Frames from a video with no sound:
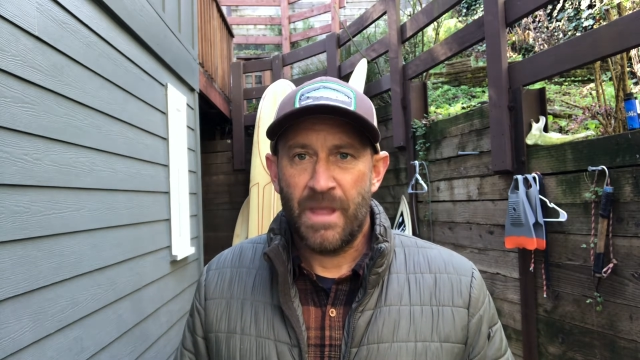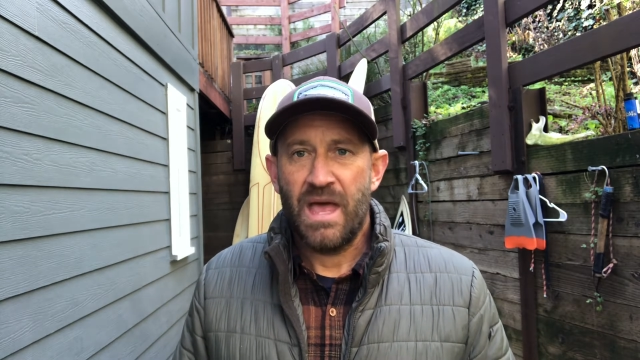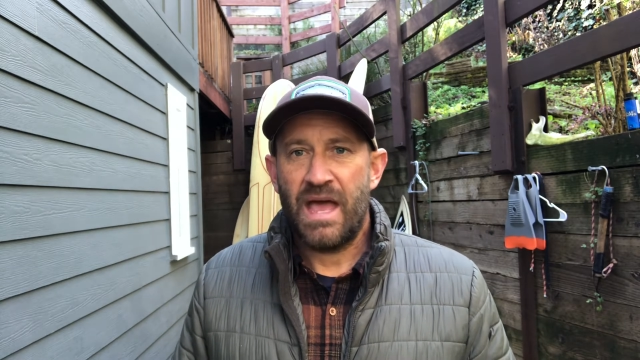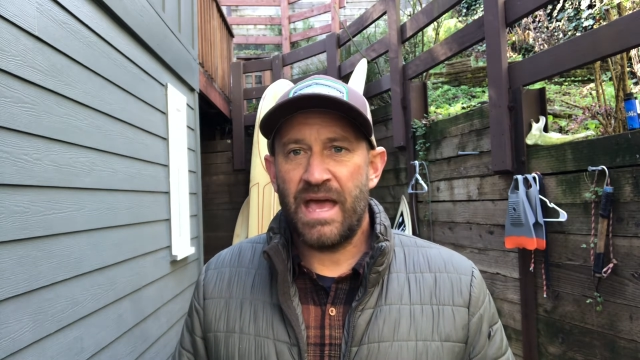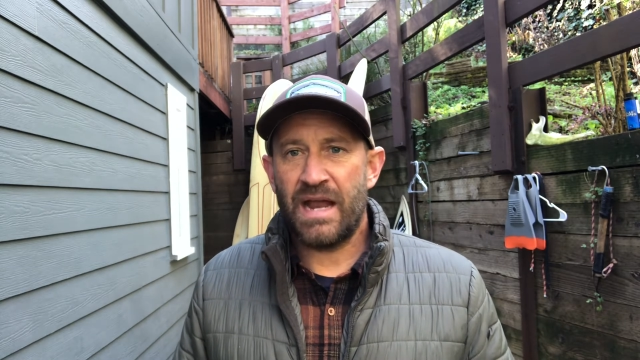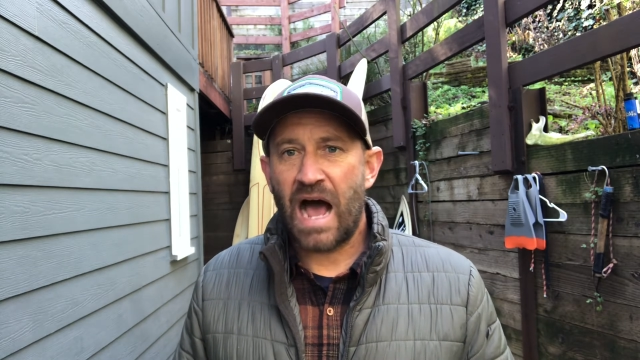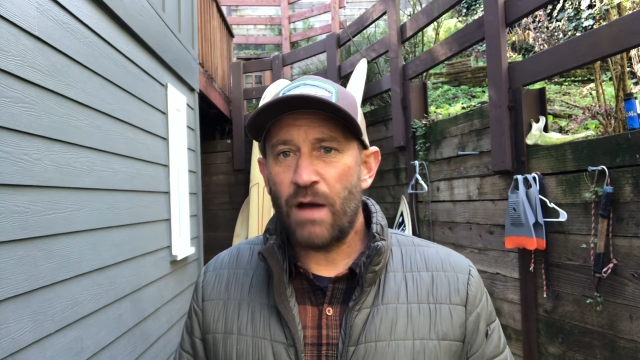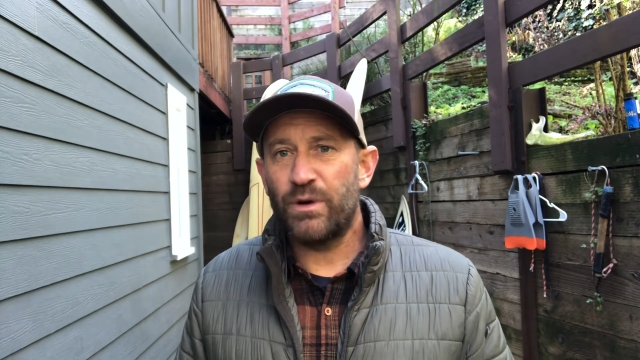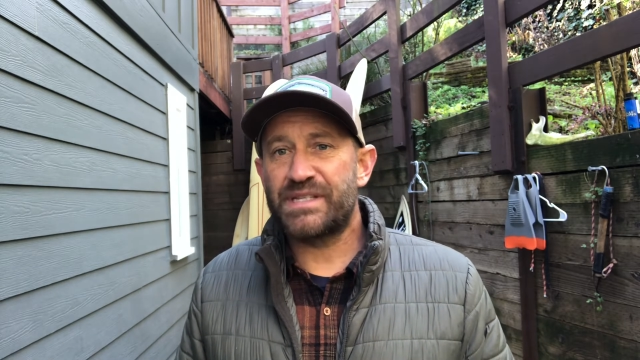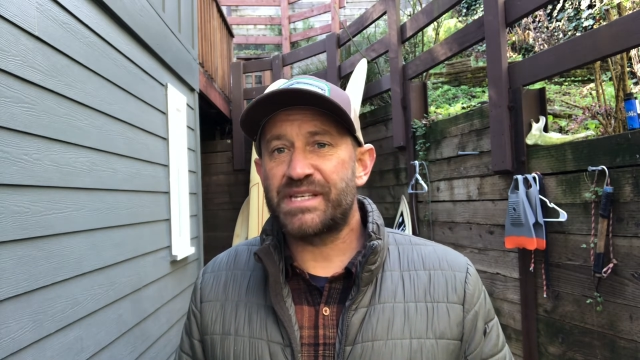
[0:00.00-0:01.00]
And I
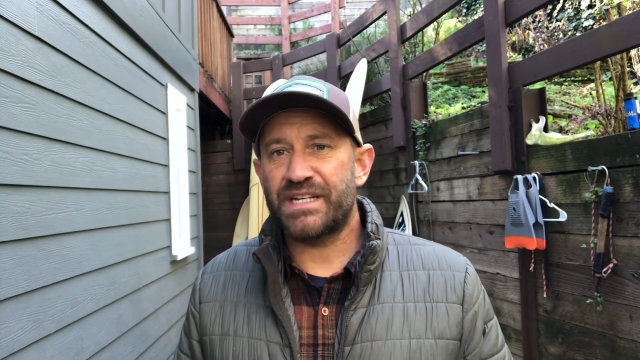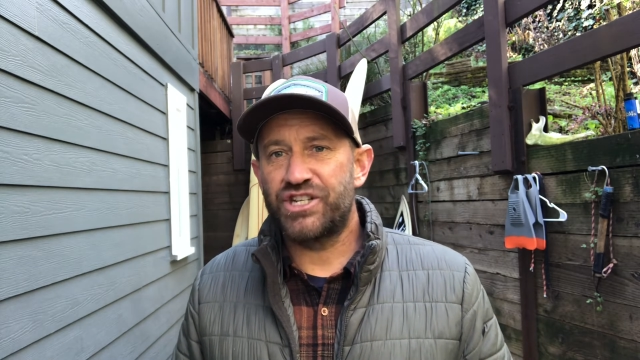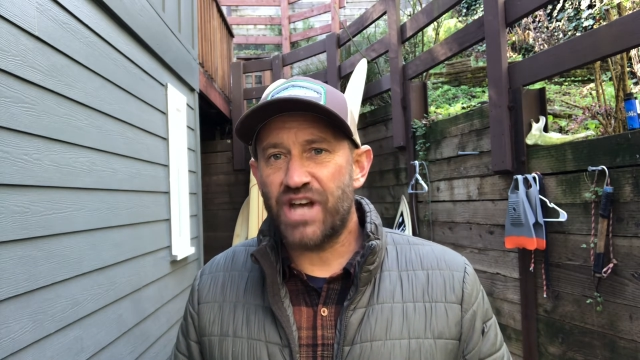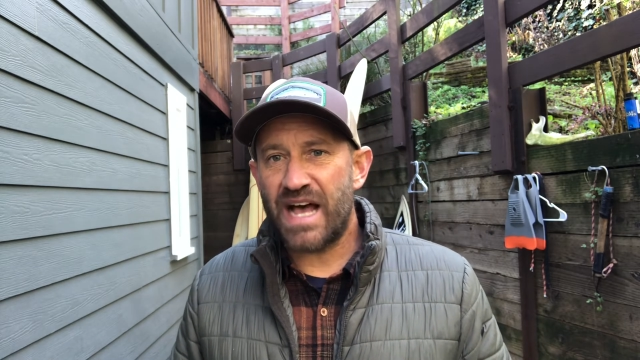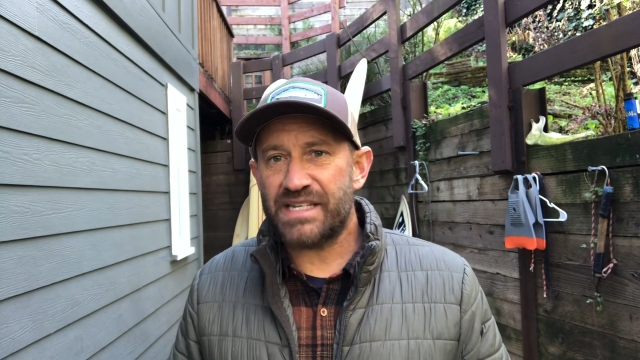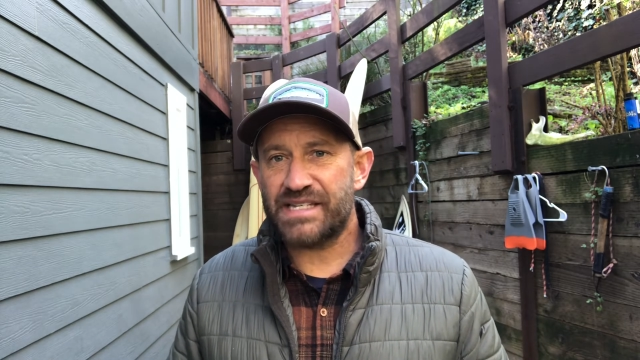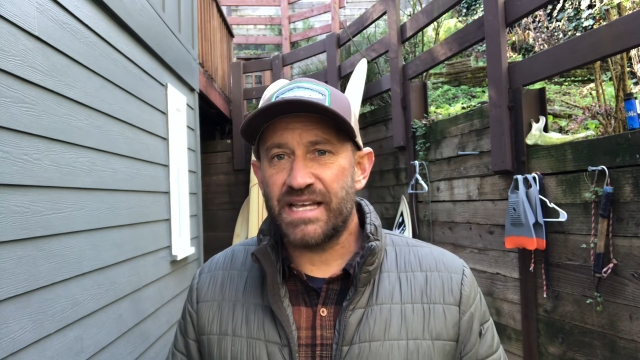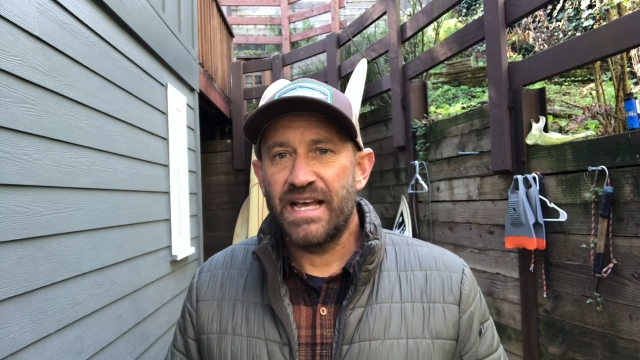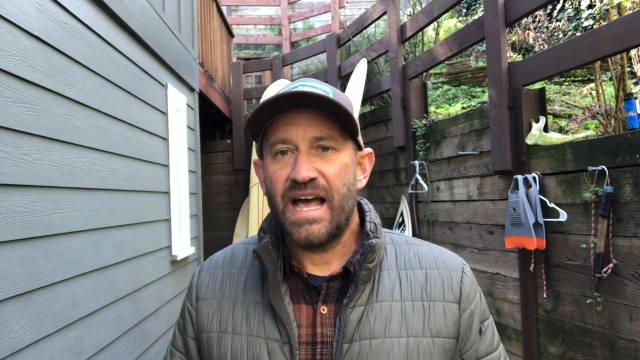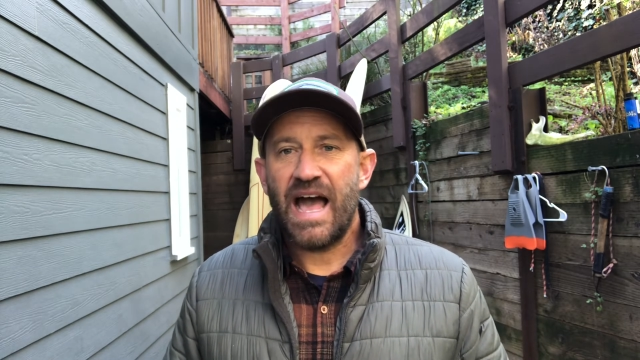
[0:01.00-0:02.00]
would suggest
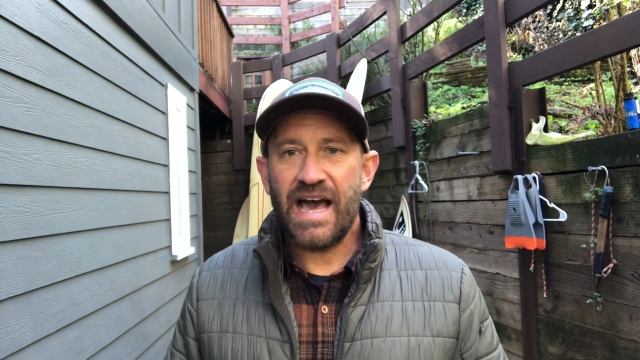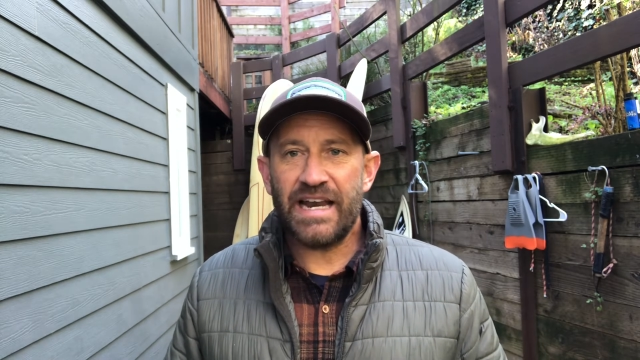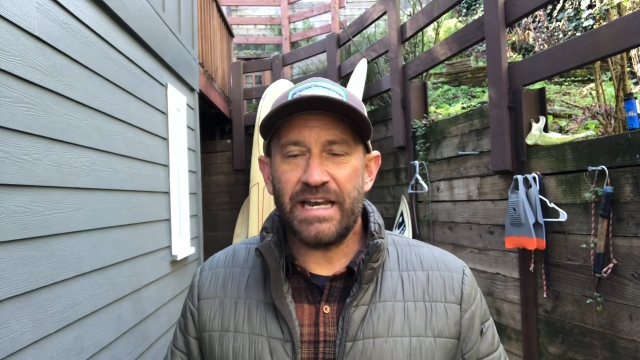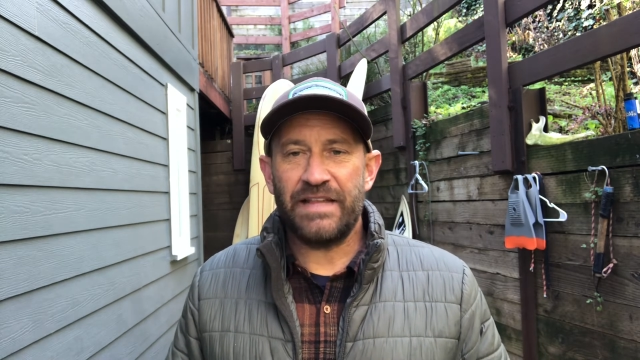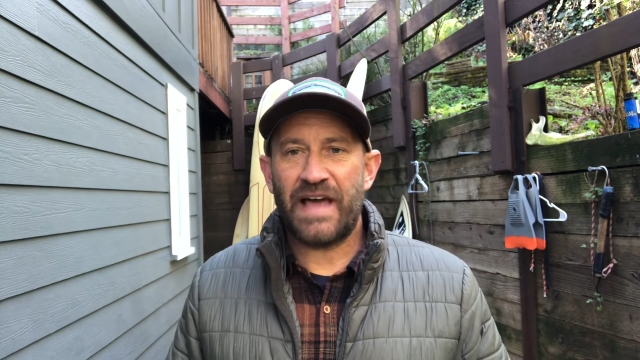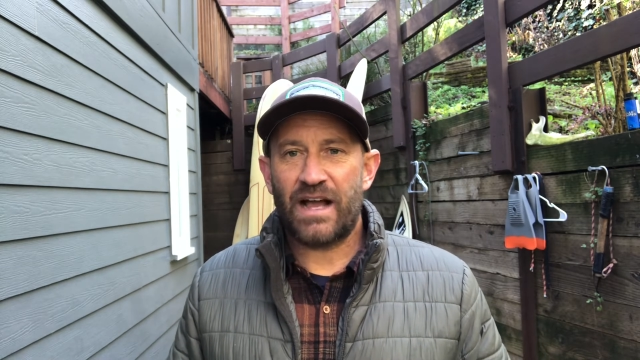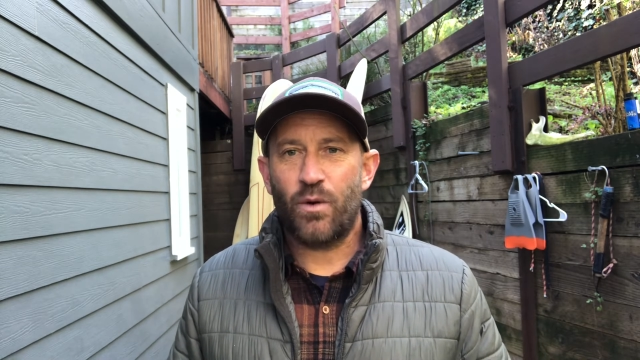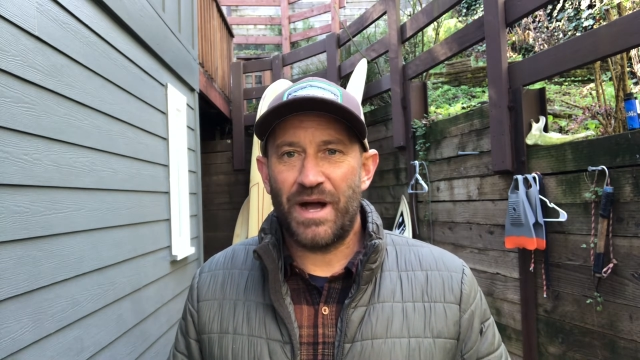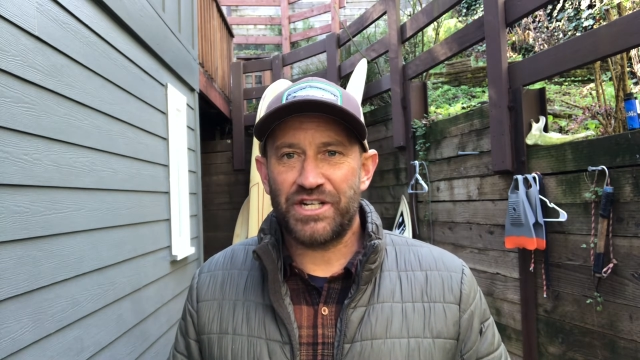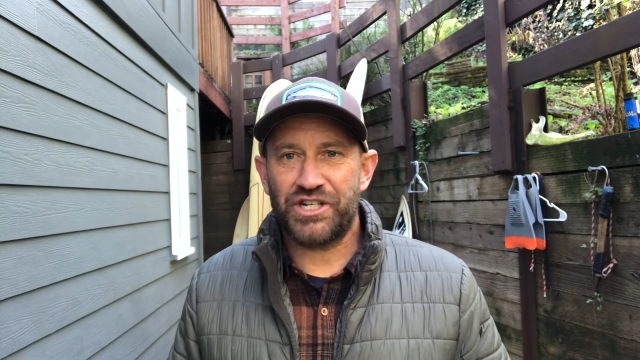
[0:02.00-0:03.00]
editing that
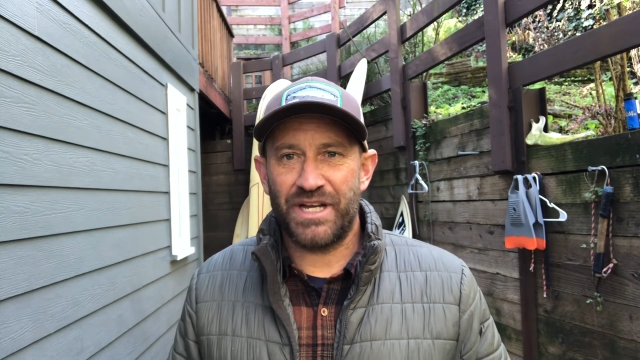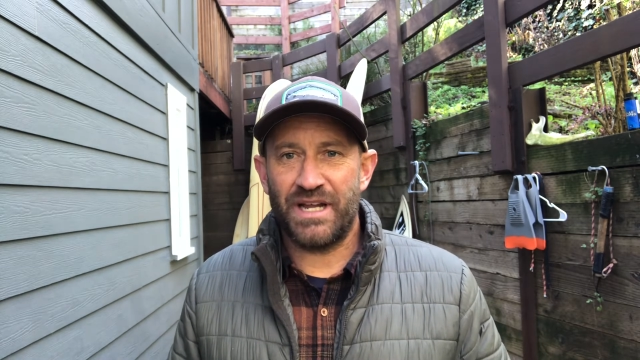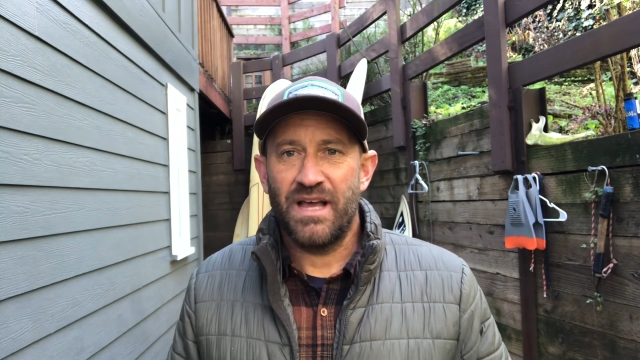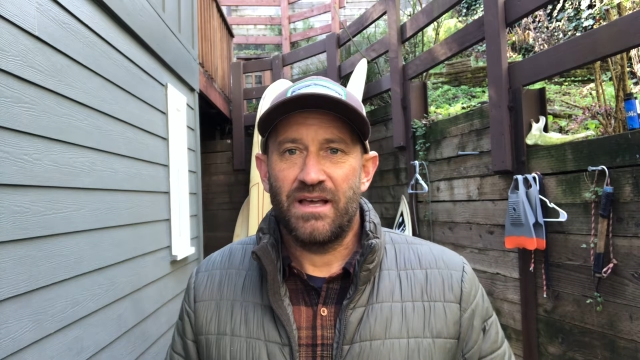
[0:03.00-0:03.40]
question